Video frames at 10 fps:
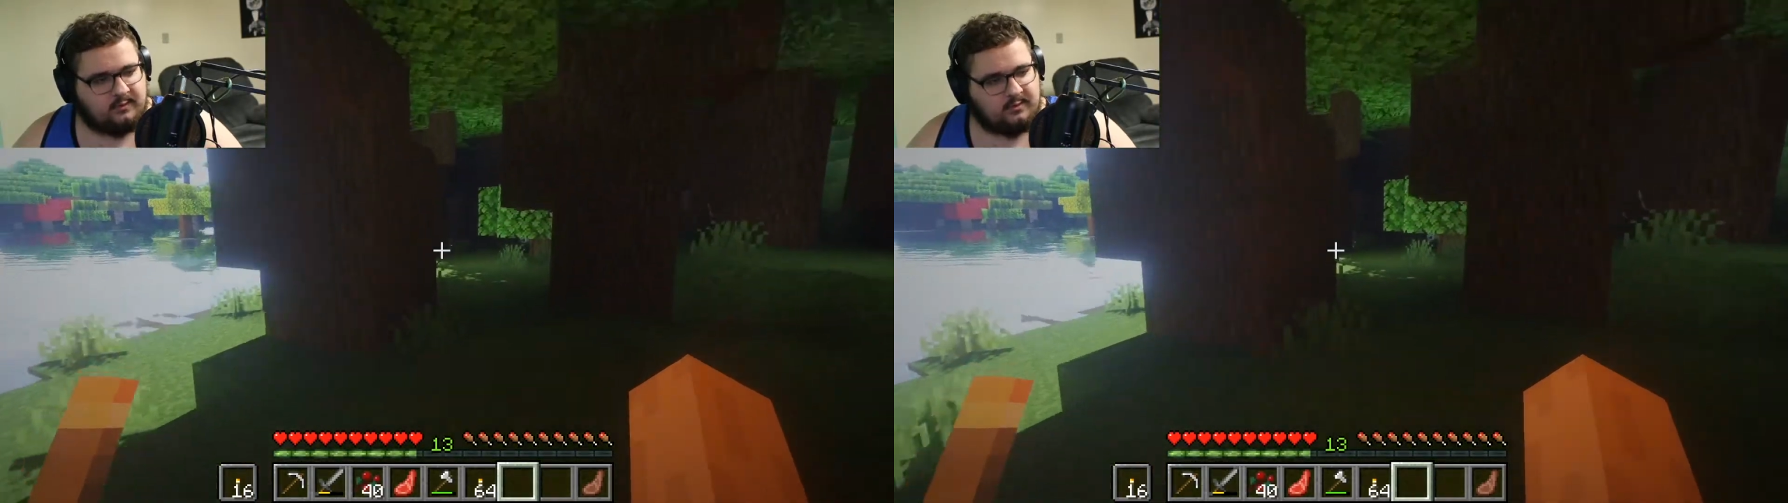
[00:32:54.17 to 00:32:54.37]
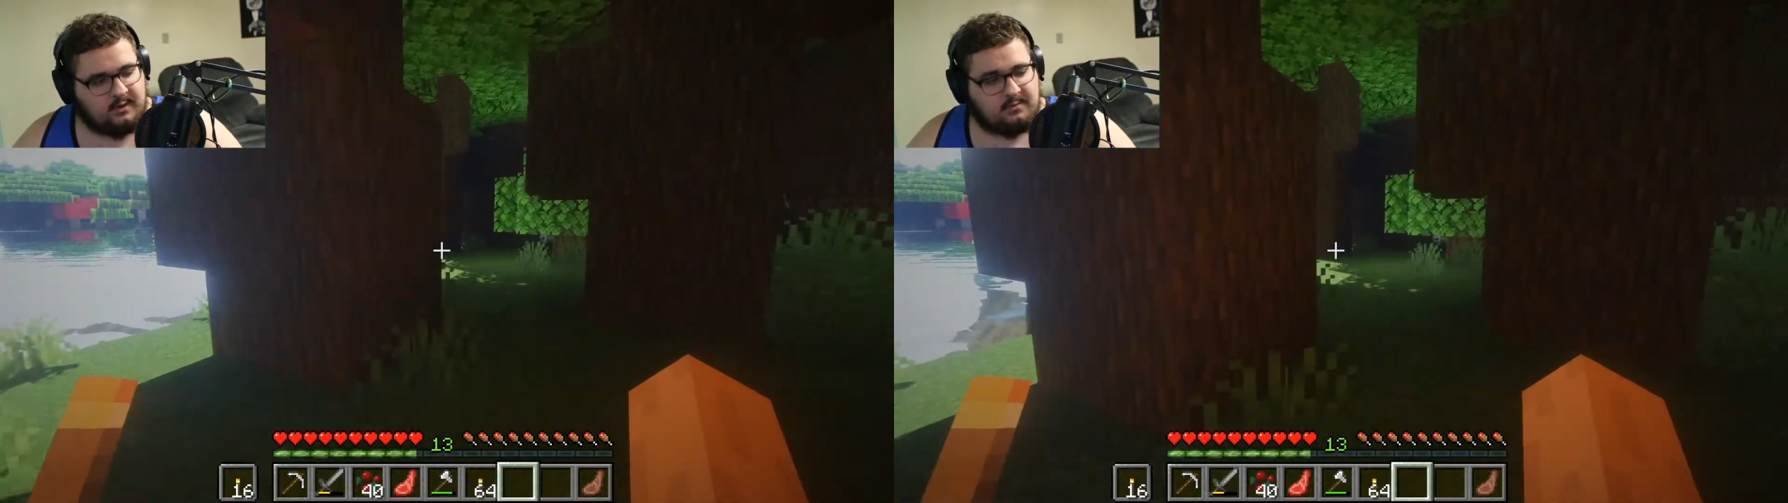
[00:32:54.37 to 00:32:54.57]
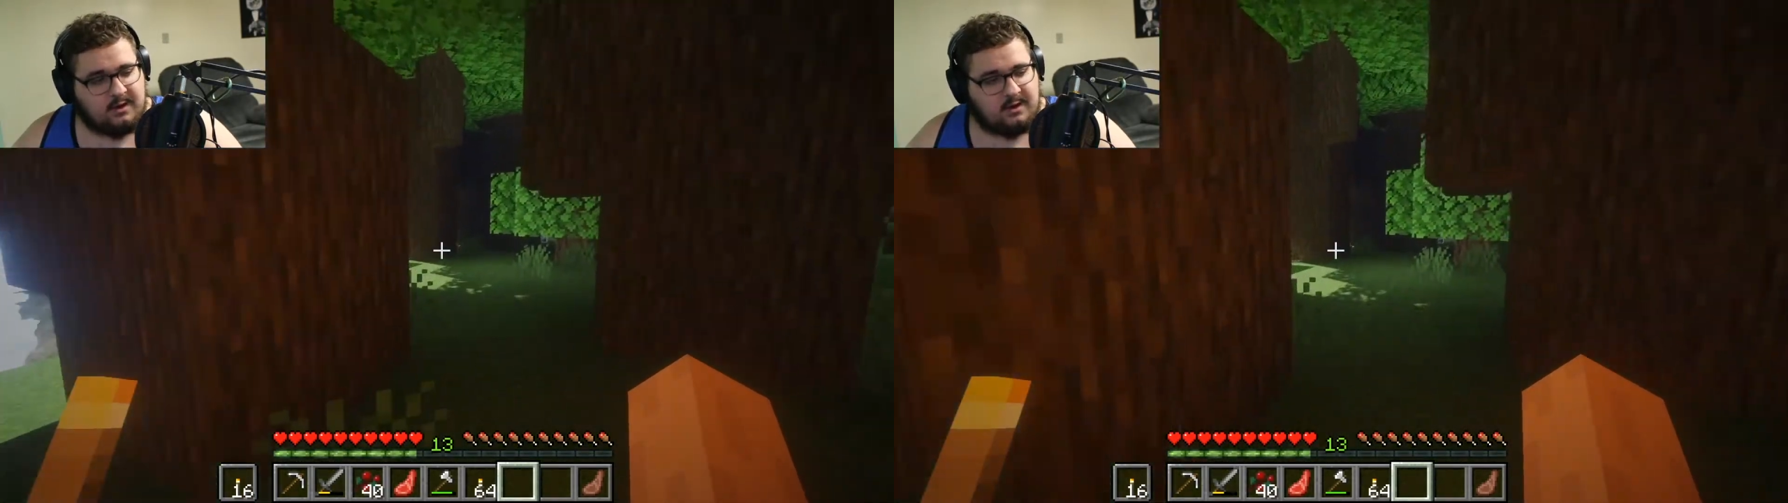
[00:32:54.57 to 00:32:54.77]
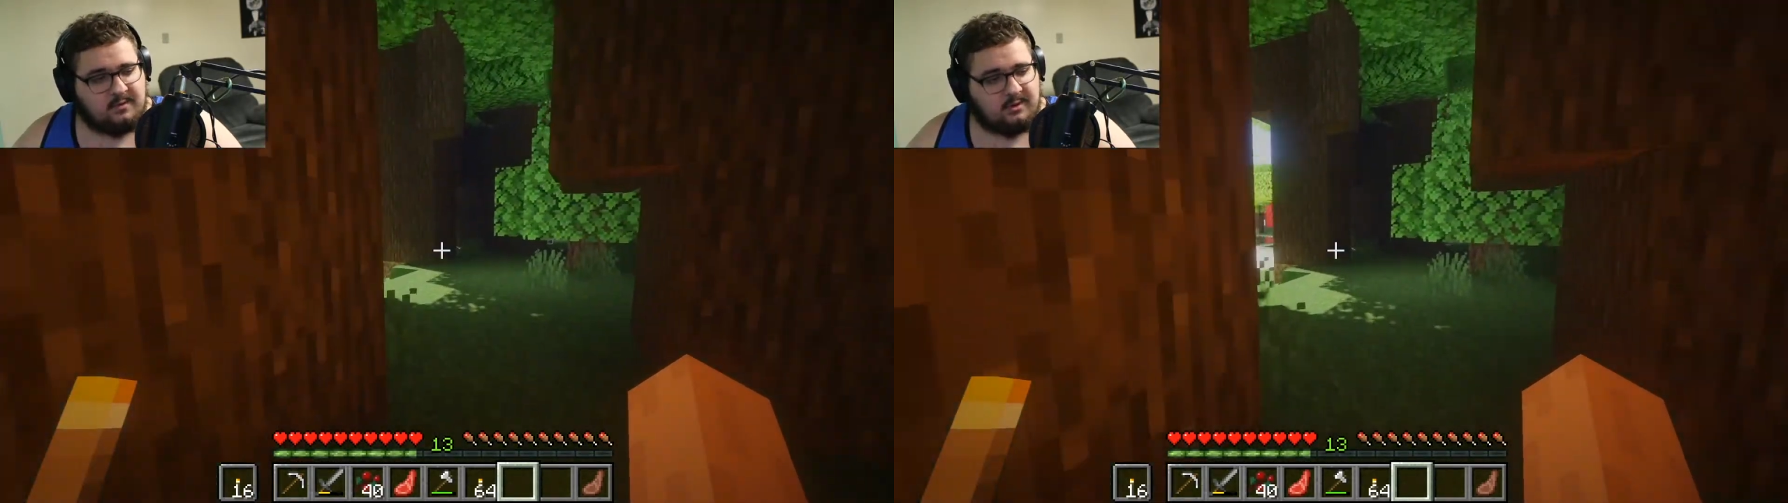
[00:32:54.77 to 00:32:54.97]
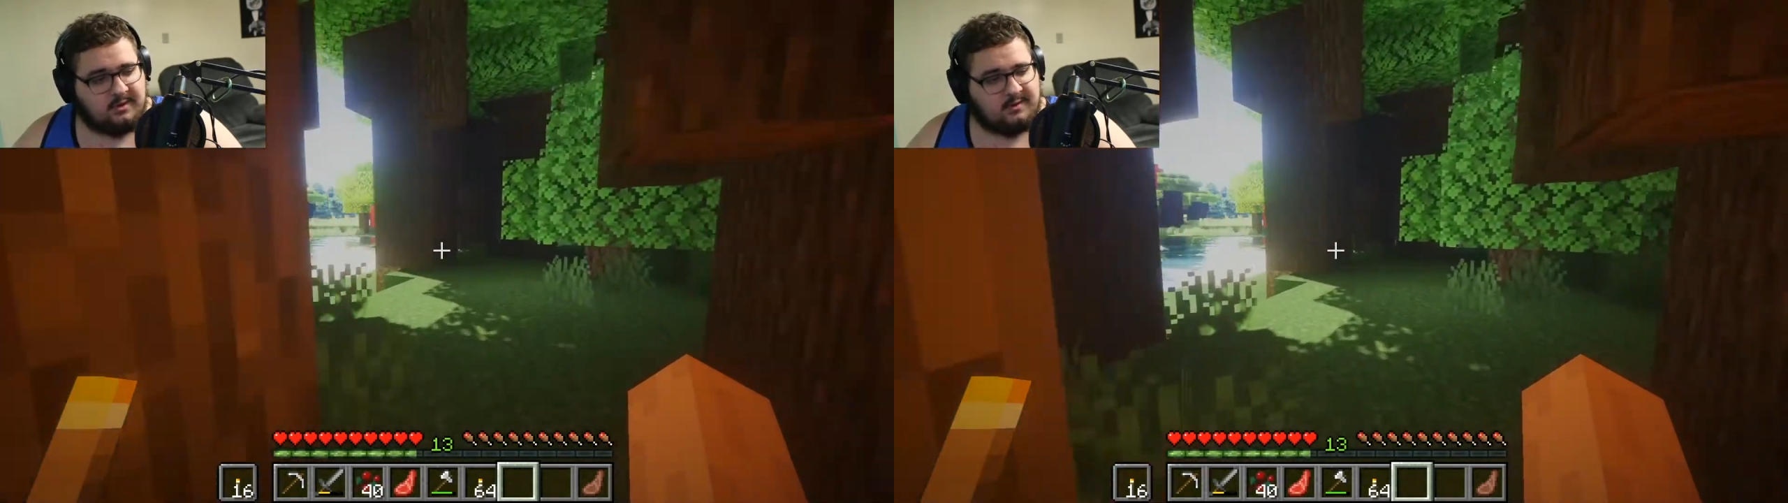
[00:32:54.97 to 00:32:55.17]
that might be a
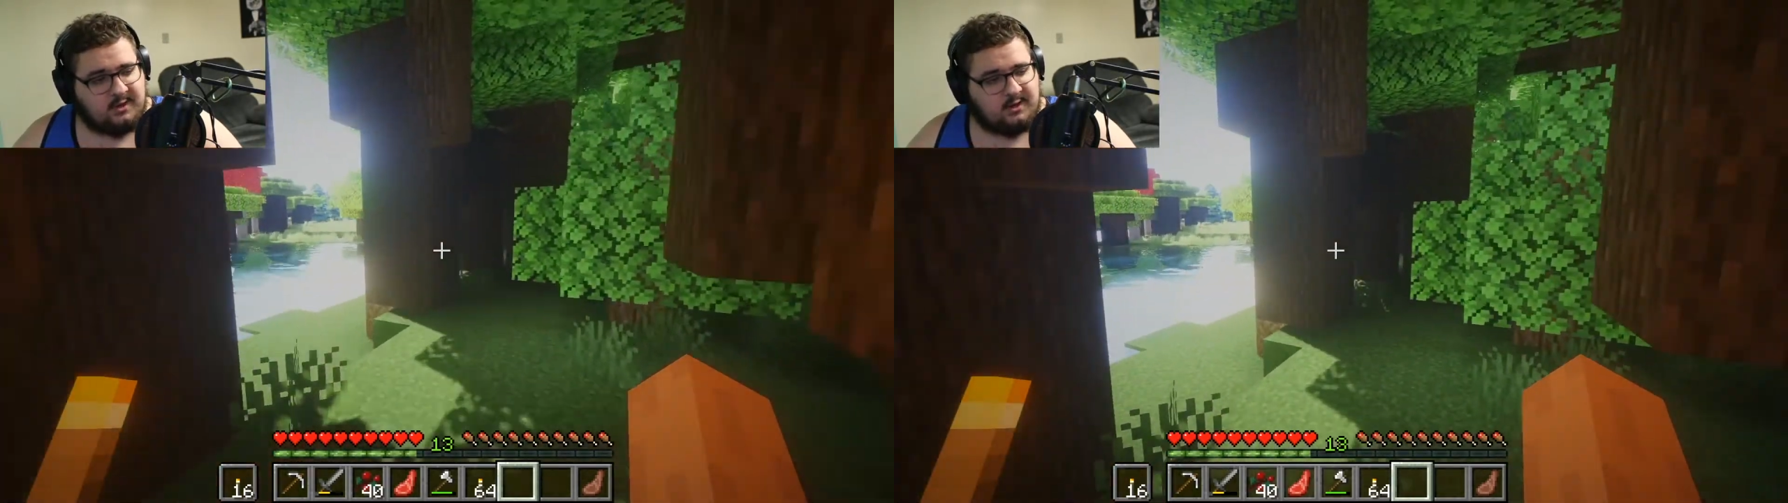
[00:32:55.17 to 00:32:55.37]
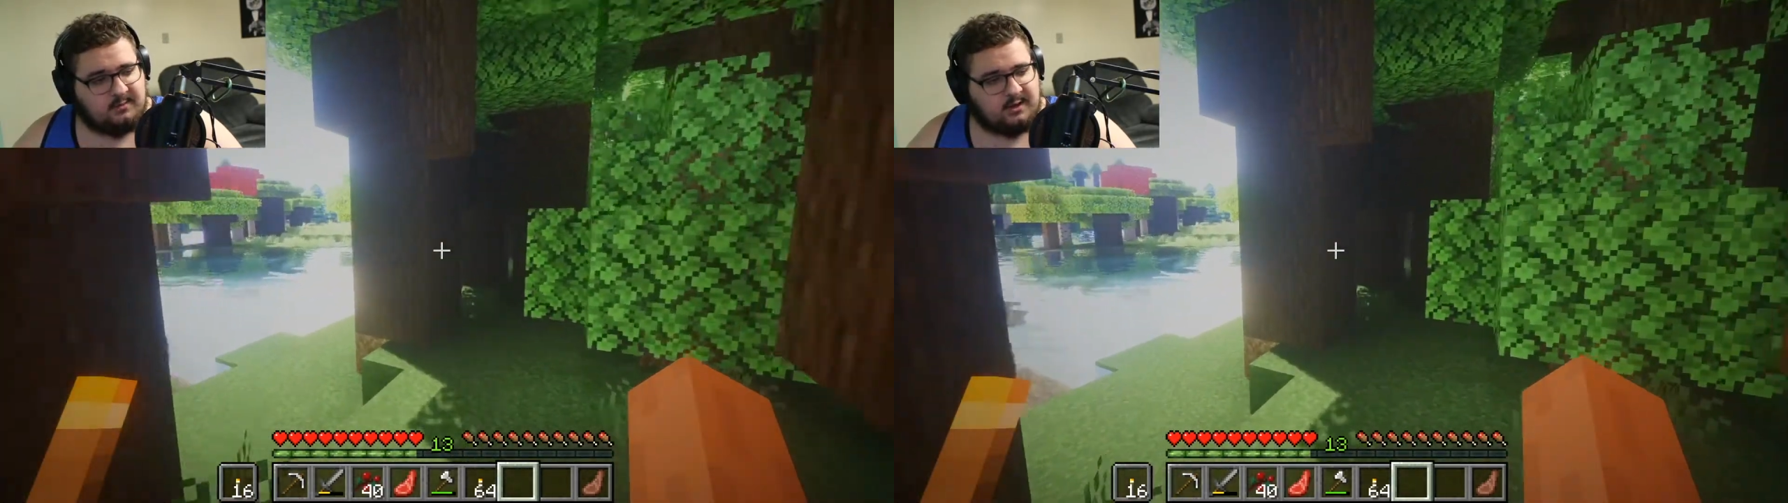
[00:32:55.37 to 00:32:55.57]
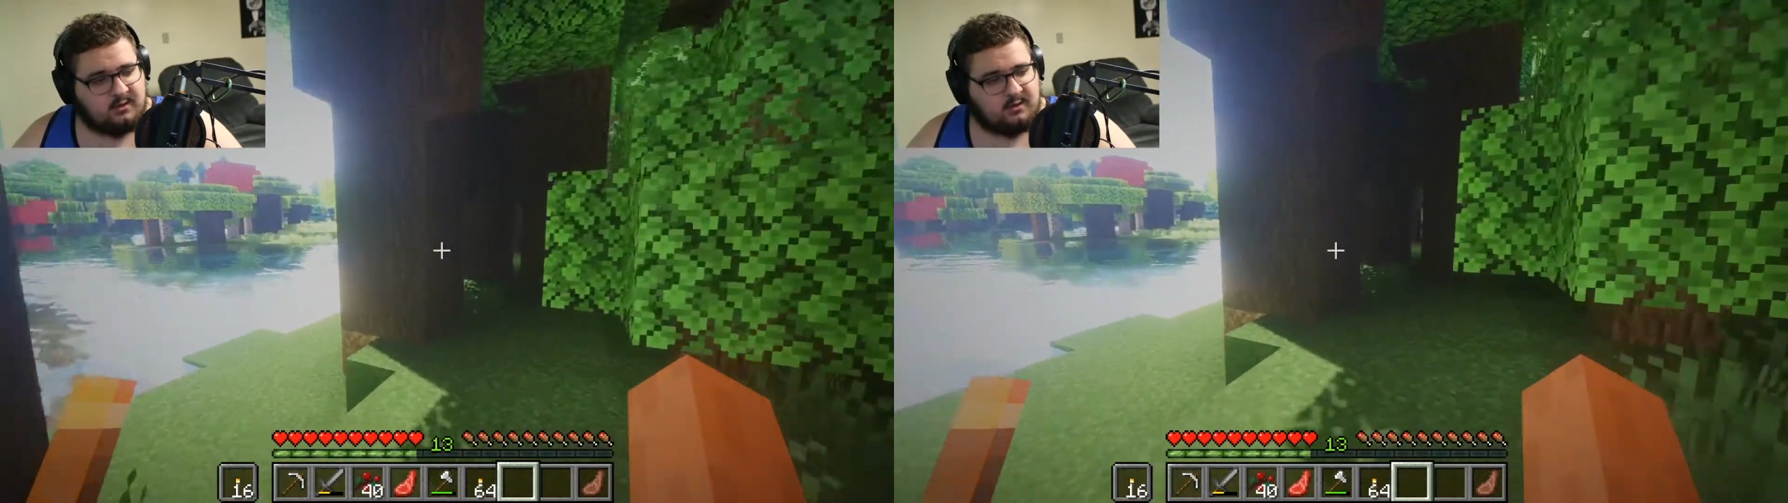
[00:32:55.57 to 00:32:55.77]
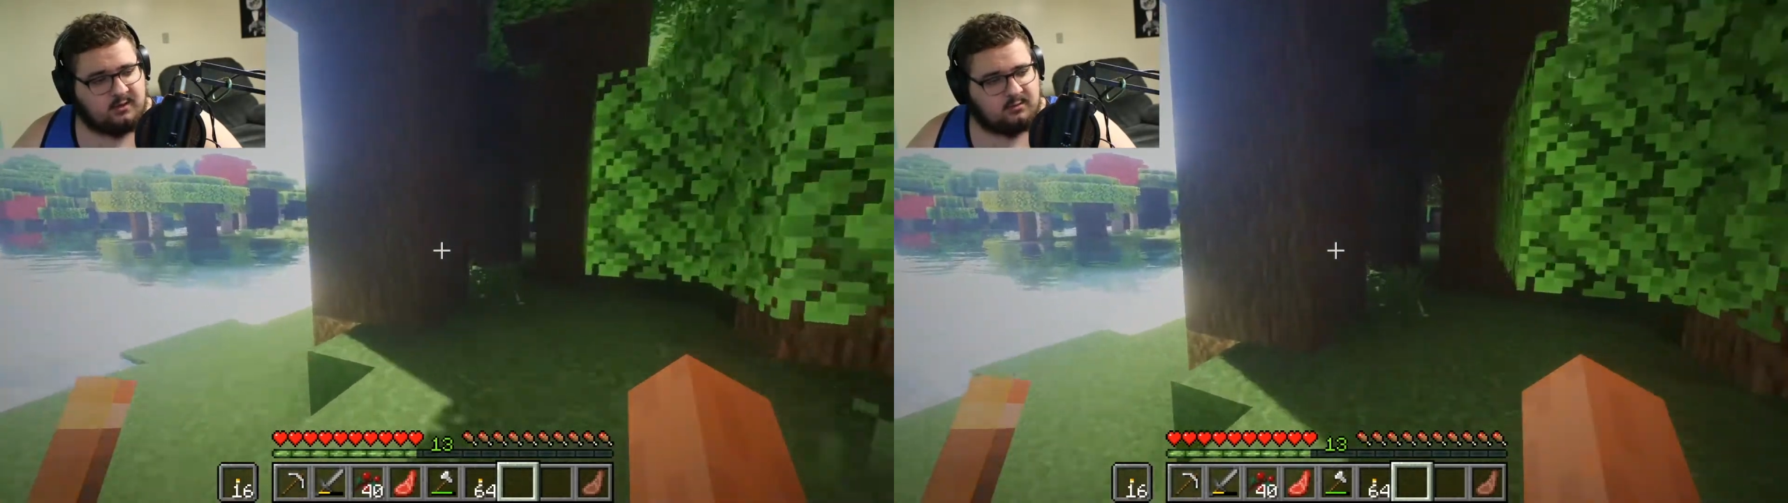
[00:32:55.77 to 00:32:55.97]
place that I'd make a home.